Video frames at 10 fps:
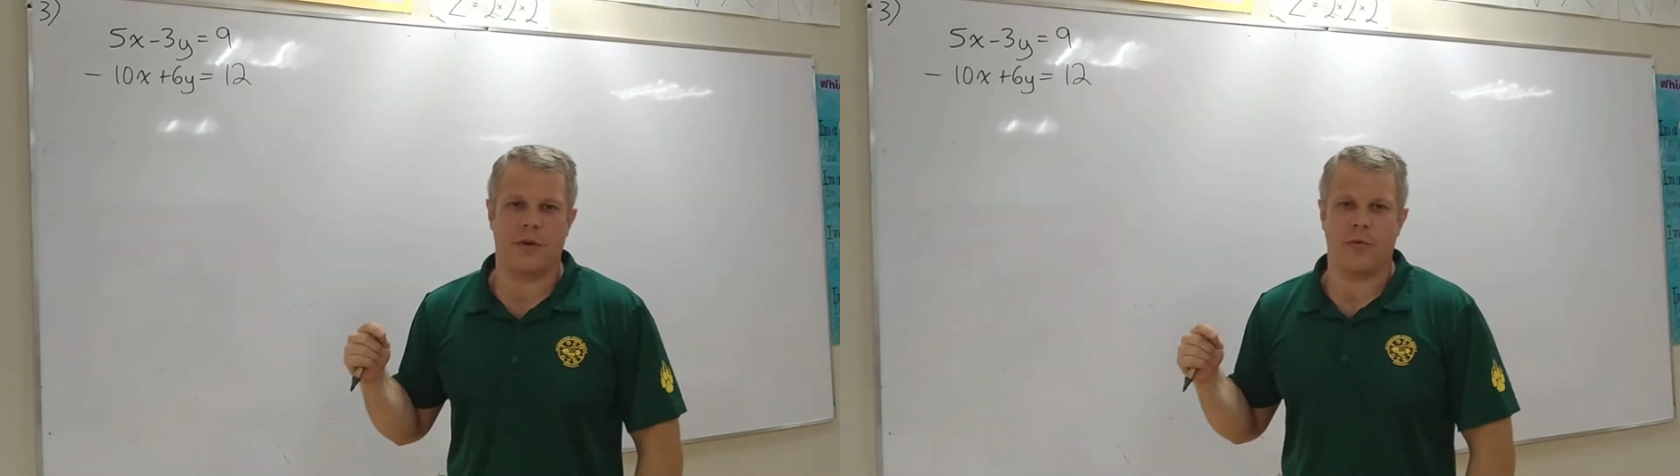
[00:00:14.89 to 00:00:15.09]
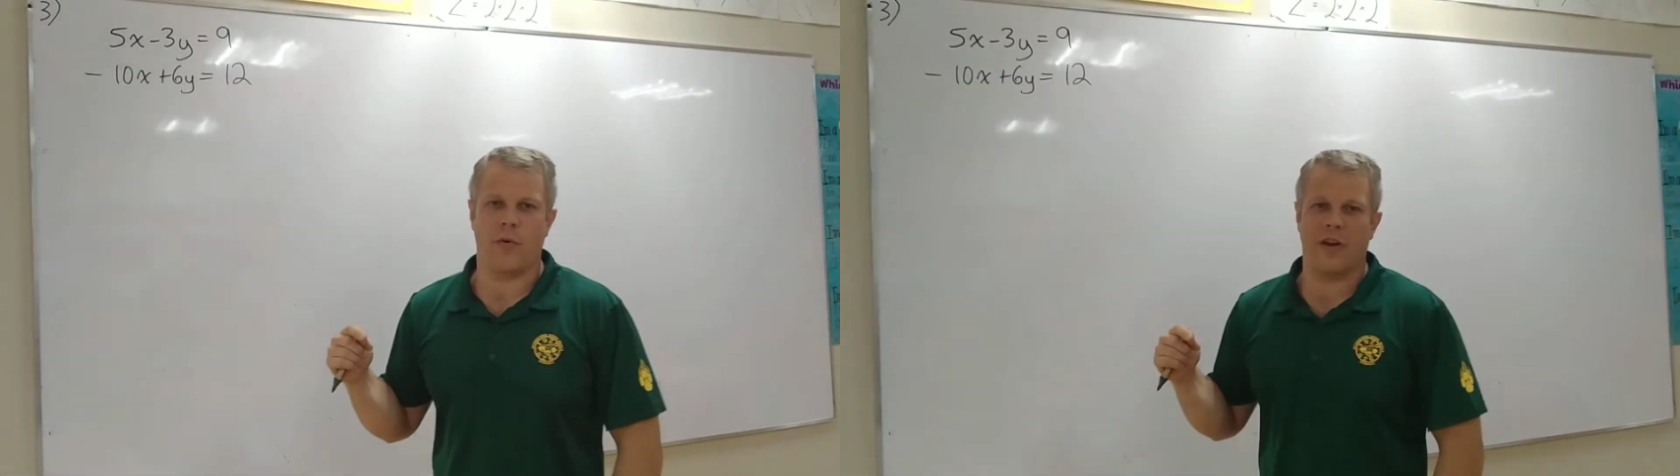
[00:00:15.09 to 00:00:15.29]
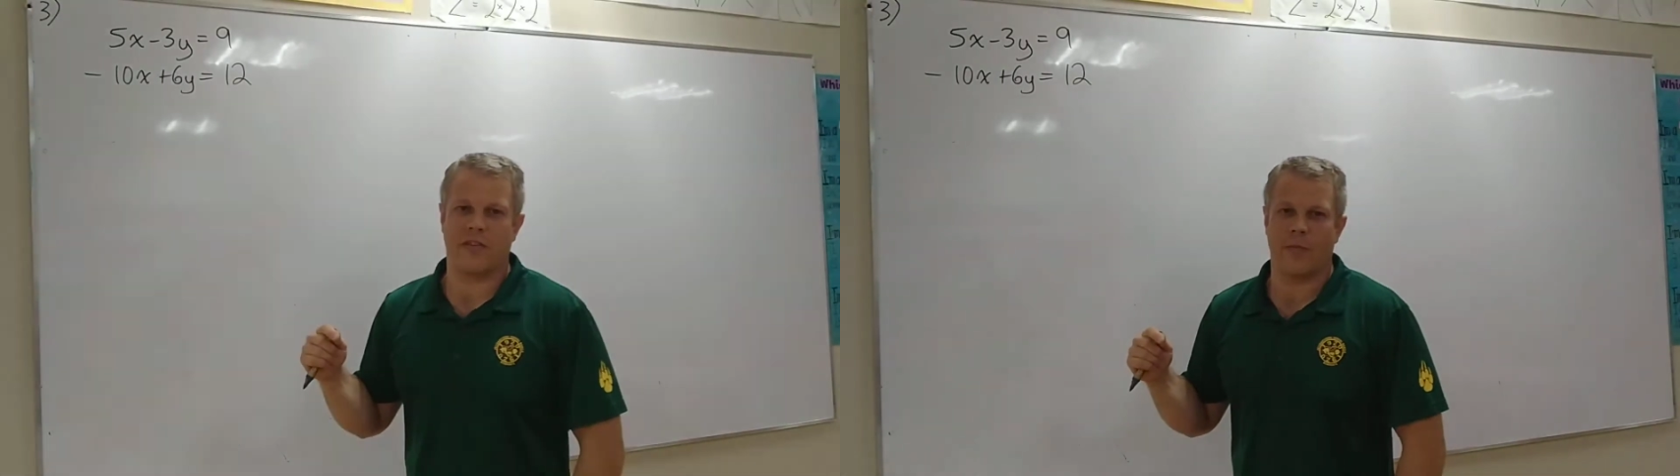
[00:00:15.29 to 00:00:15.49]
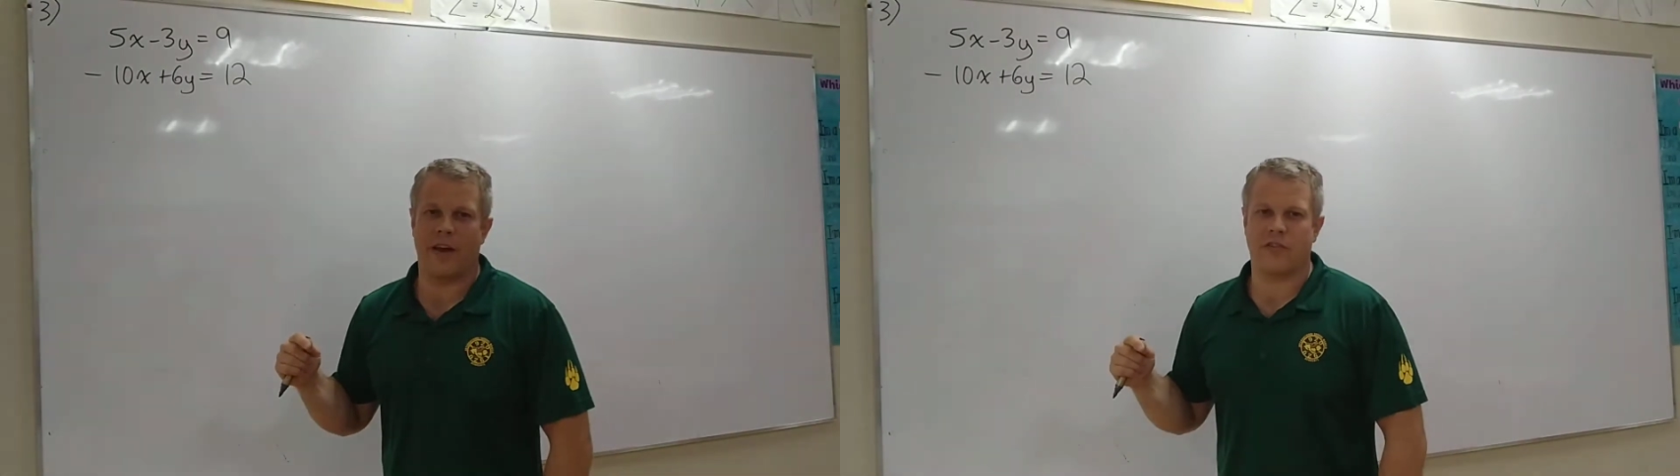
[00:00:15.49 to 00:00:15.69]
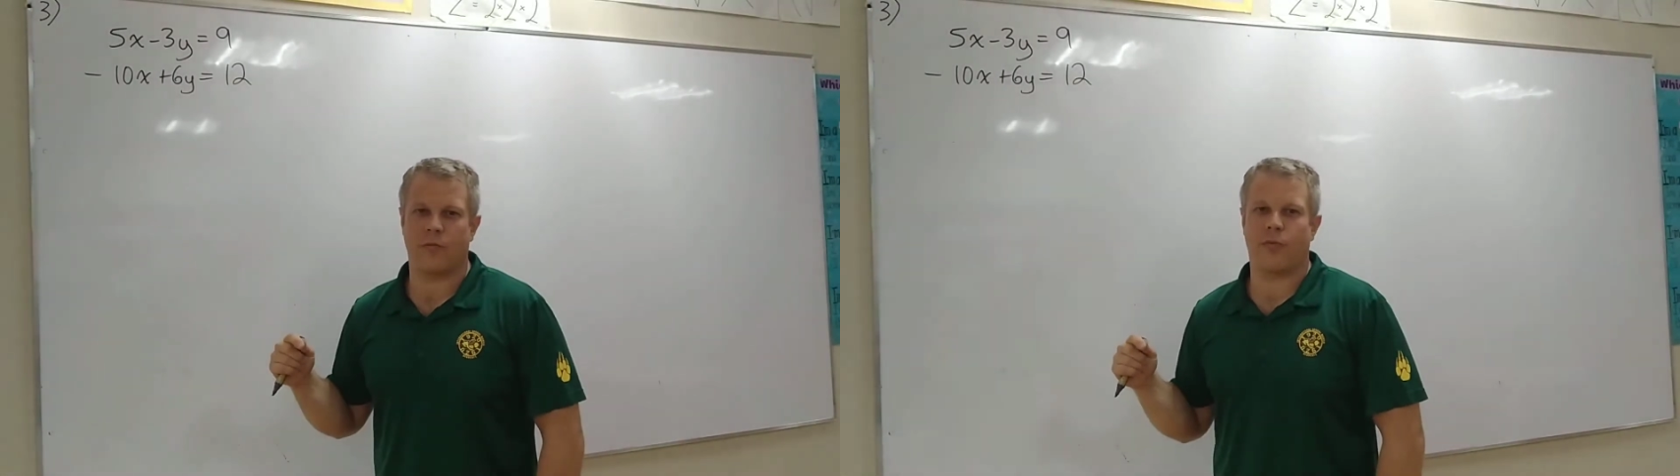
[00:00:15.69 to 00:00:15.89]
People want some
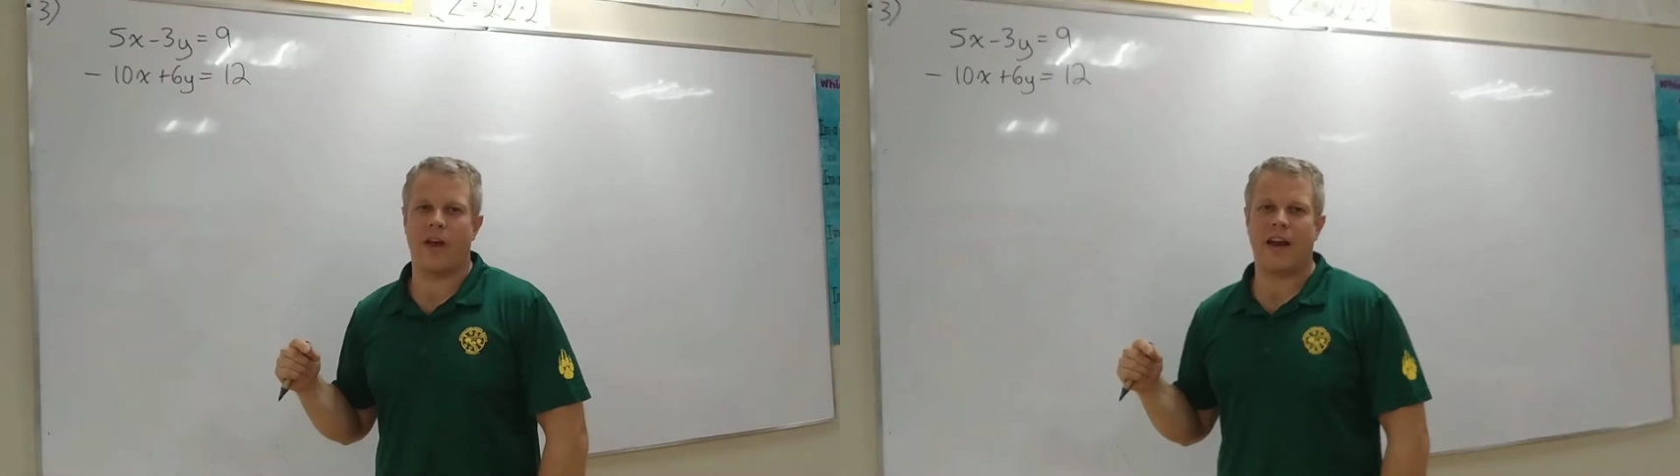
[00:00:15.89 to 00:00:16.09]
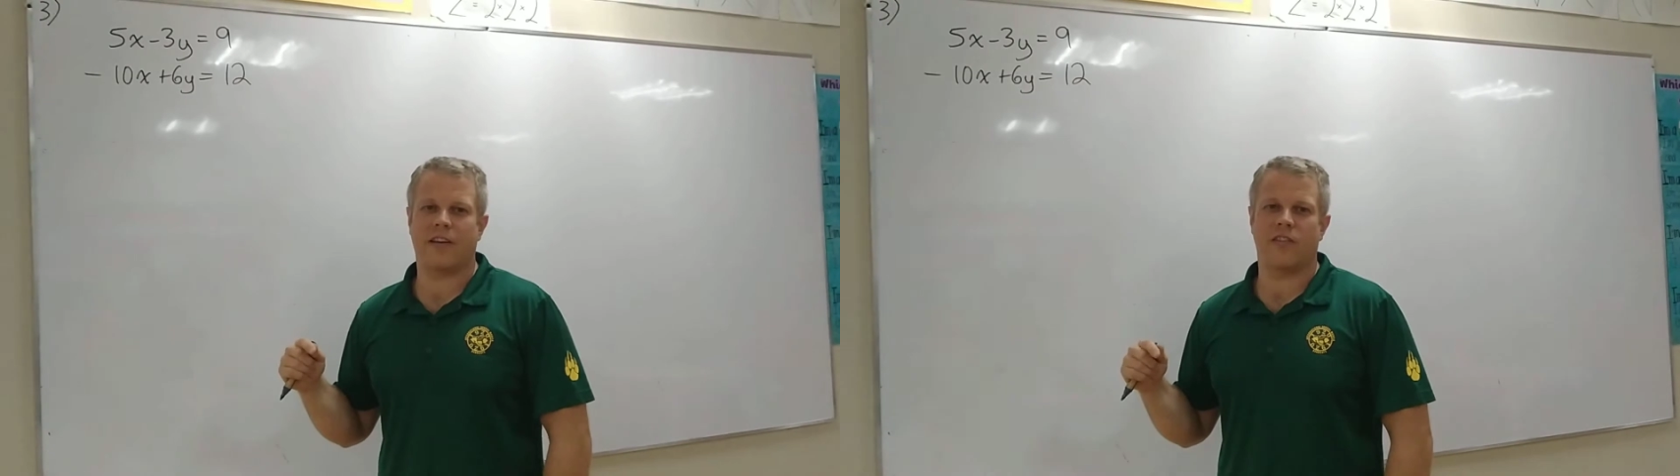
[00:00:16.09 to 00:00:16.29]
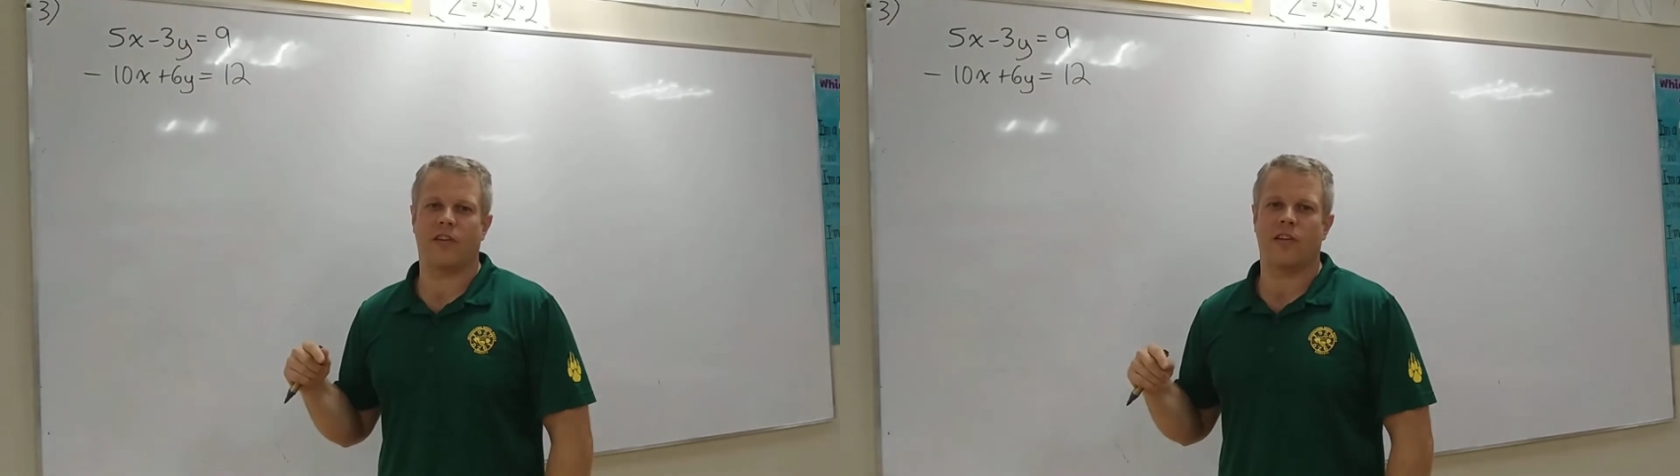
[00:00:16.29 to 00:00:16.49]
extra practice,